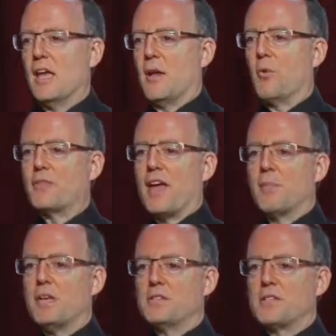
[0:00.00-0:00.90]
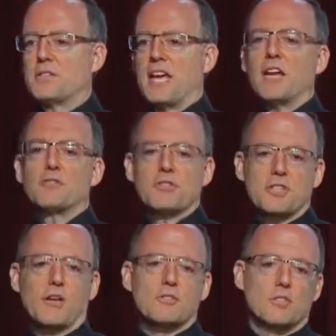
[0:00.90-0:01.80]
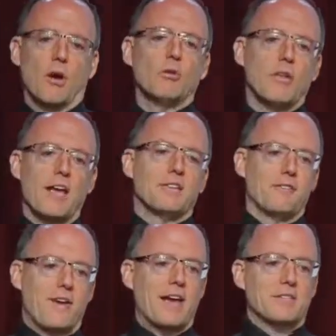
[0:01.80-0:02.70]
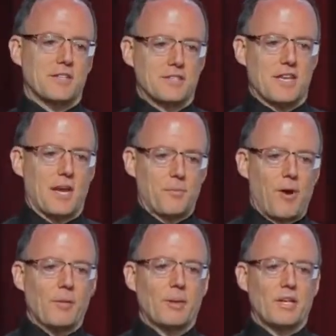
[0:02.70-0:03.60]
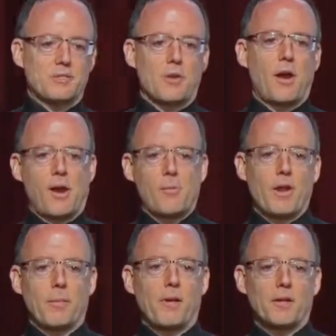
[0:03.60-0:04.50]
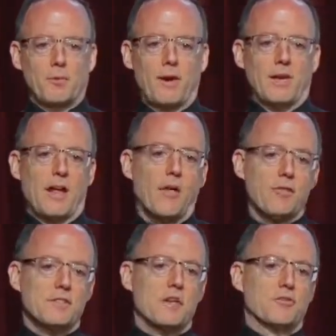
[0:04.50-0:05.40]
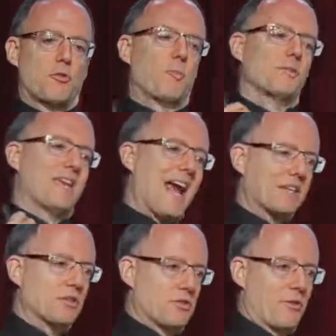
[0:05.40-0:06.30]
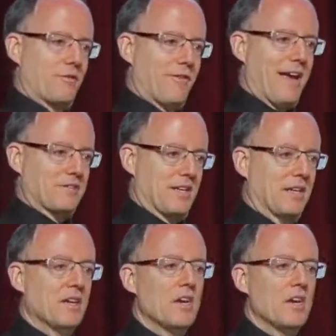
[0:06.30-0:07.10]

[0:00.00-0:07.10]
And what that means is cancer cells don't like the fasting state, probably because of their higher metabolic rate, and healthy cells are protected during fasting.